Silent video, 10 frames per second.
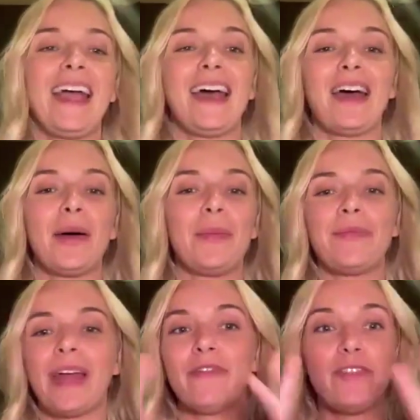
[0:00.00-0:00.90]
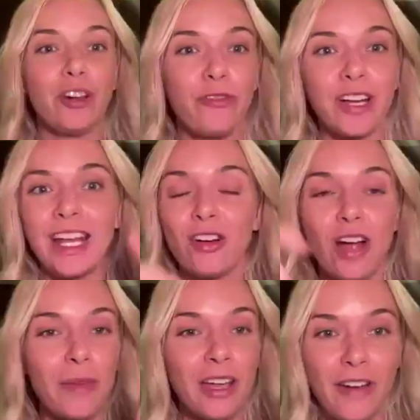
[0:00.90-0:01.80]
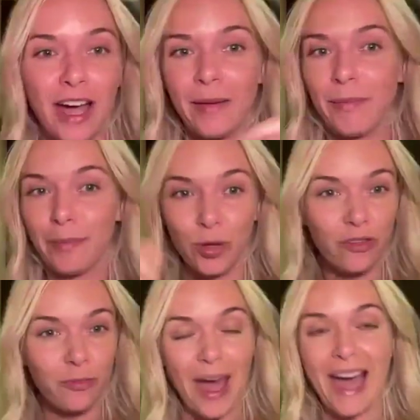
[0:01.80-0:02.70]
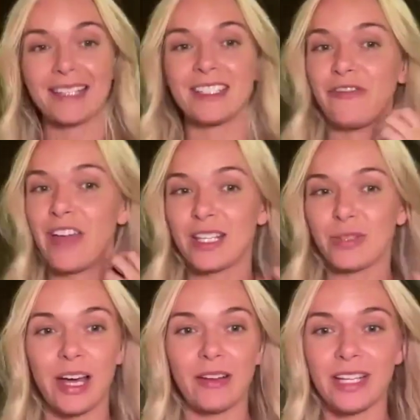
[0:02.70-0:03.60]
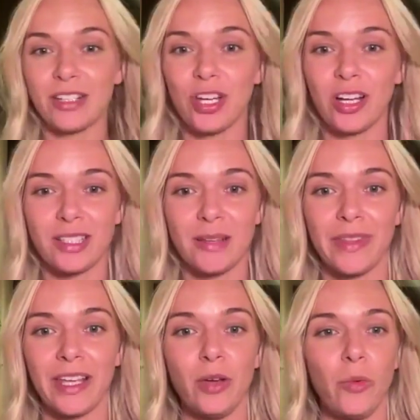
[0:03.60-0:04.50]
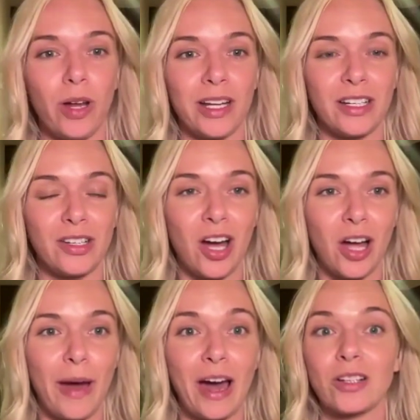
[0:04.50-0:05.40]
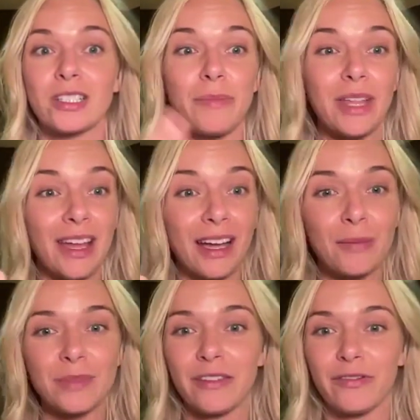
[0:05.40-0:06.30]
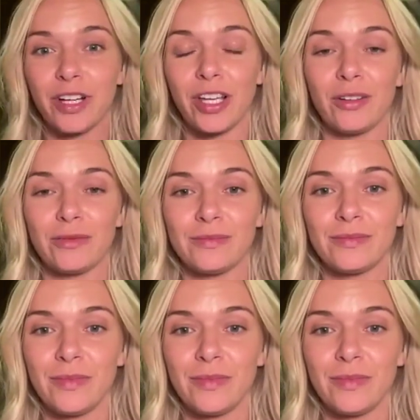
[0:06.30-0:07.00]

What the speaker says: And feel free to interrupt me if I move past a phase without touching on something you wanted to talk about or something that comes up for you.